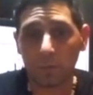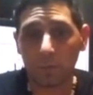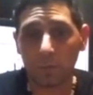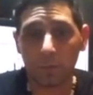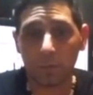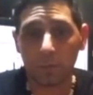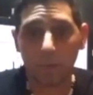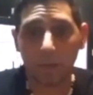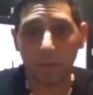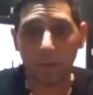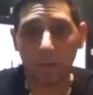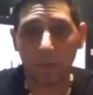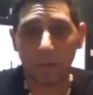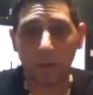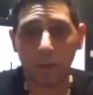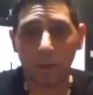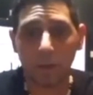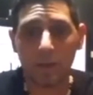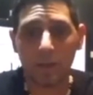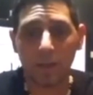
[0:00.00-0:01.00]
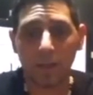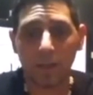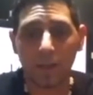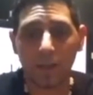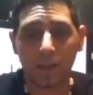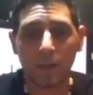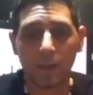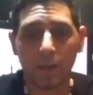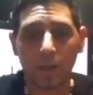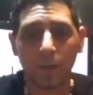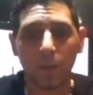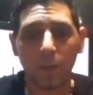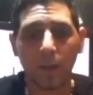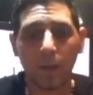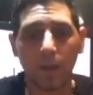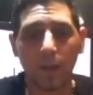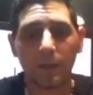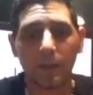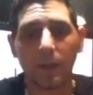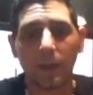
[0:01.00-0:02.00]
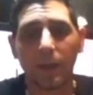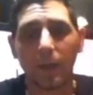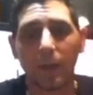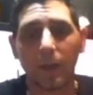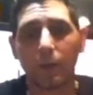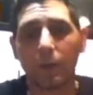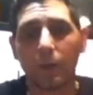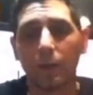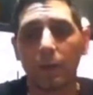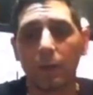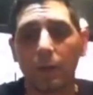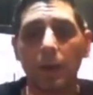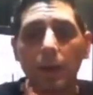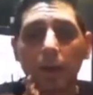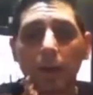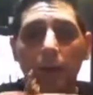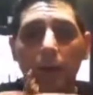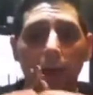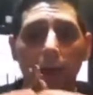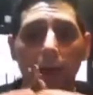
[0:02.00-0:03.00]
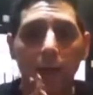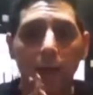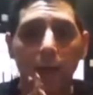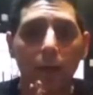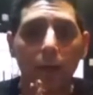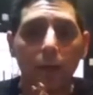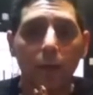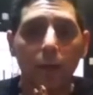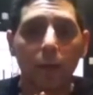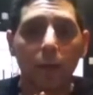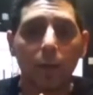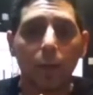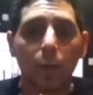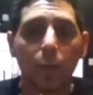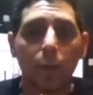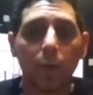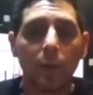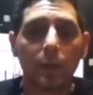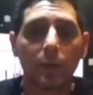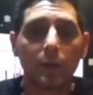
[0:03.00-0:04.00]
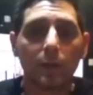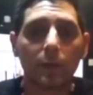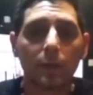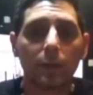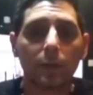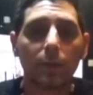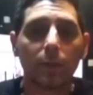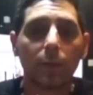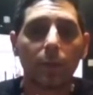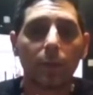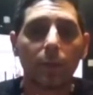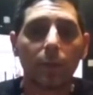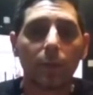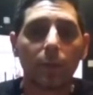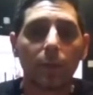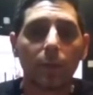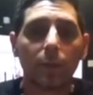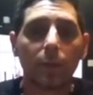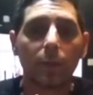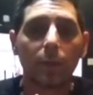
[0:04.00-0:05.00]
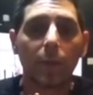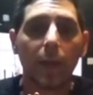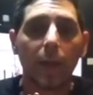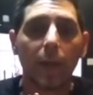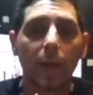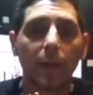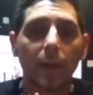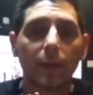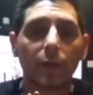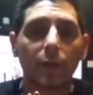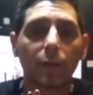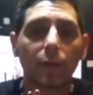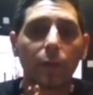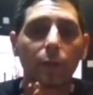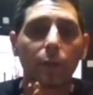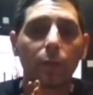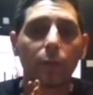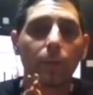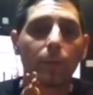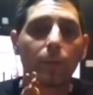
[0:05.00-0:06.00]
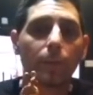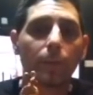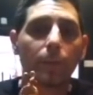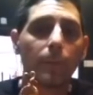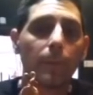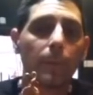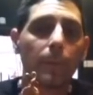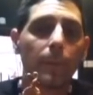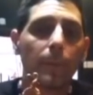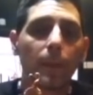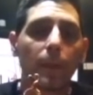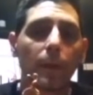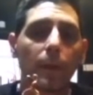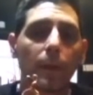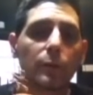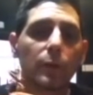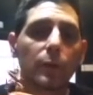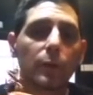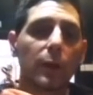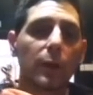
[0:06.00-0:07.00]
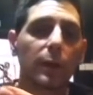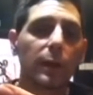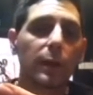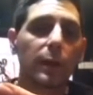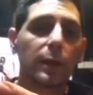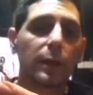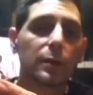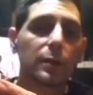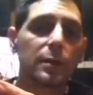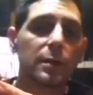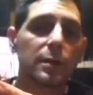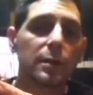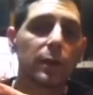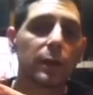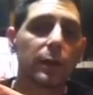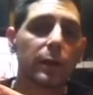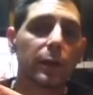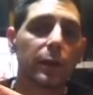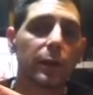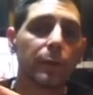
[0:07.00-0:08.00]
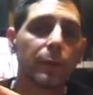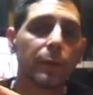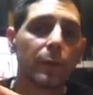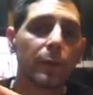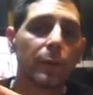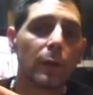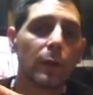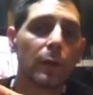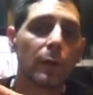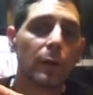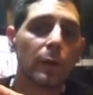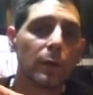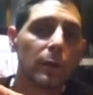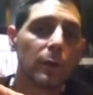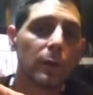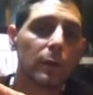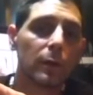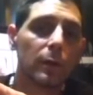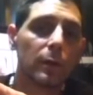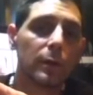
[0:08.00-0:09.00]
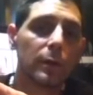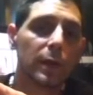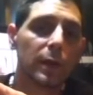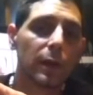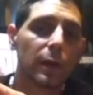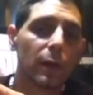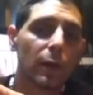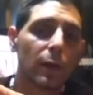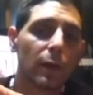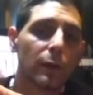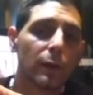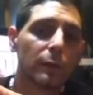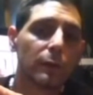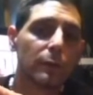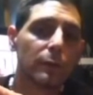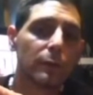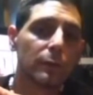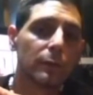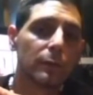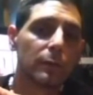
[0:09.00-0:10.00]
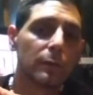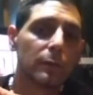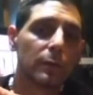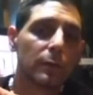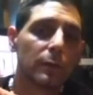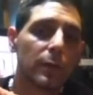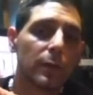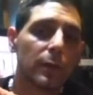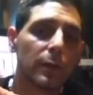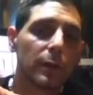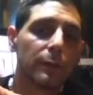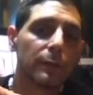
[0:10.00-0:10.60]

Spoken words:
as long as the ends come back together and they point back to, I'm trying to get you to, there you go. Looks like a heart, okay?